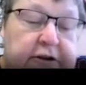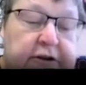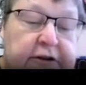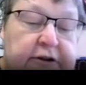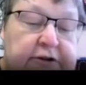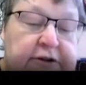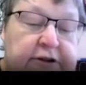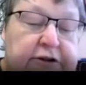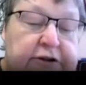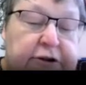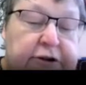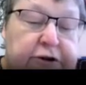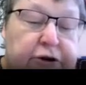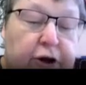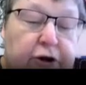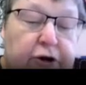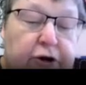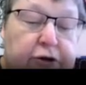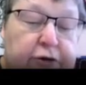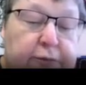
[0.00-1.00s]
this
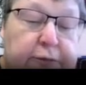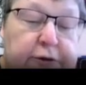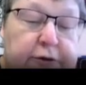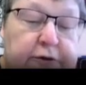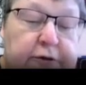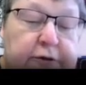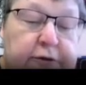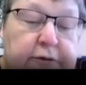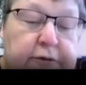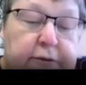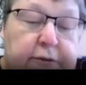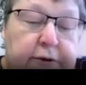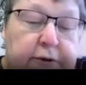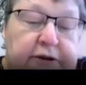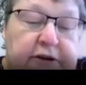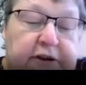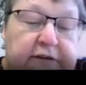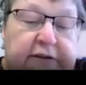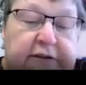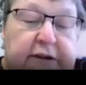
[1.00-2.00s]
norm,
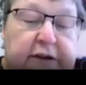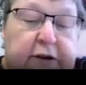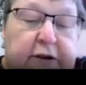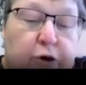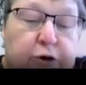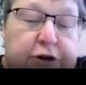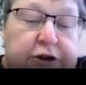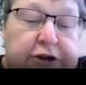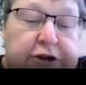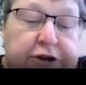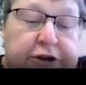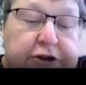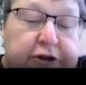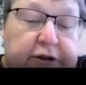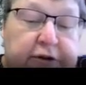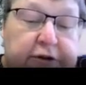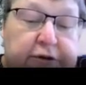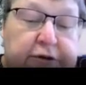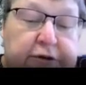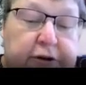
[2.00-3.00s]
whatever
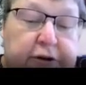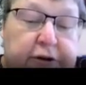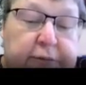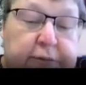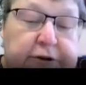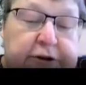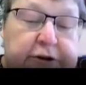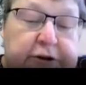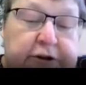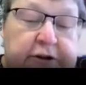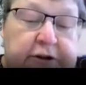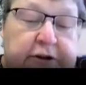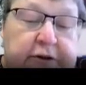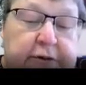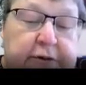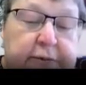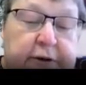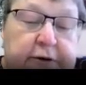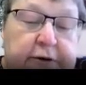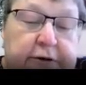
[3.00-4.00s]
original norm here
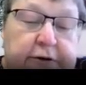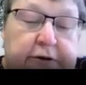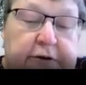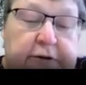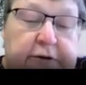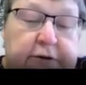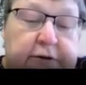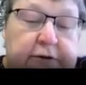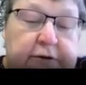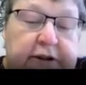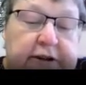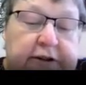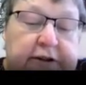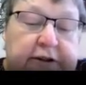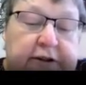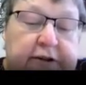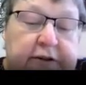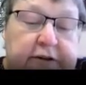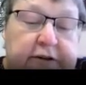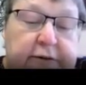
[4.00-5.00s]
was
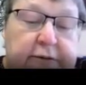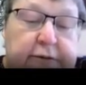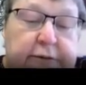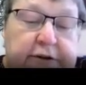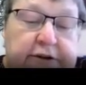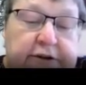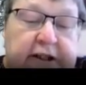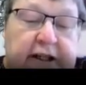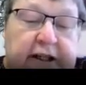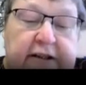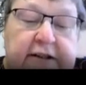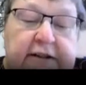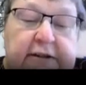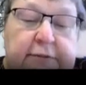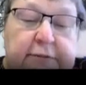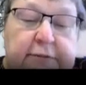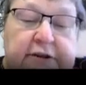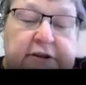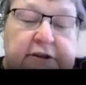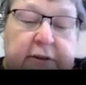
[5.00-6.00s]
taken, this was
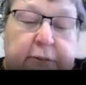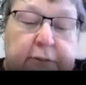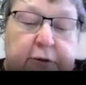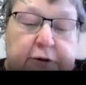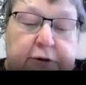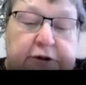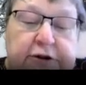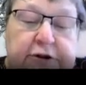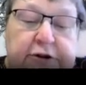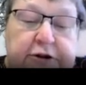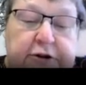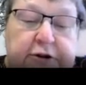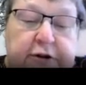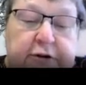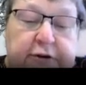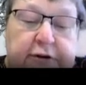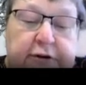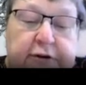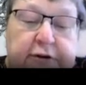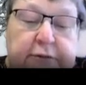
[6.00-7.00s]
X with some original
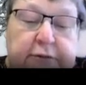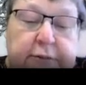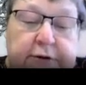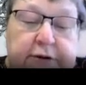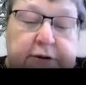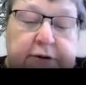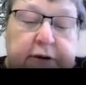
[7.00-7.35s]
norm,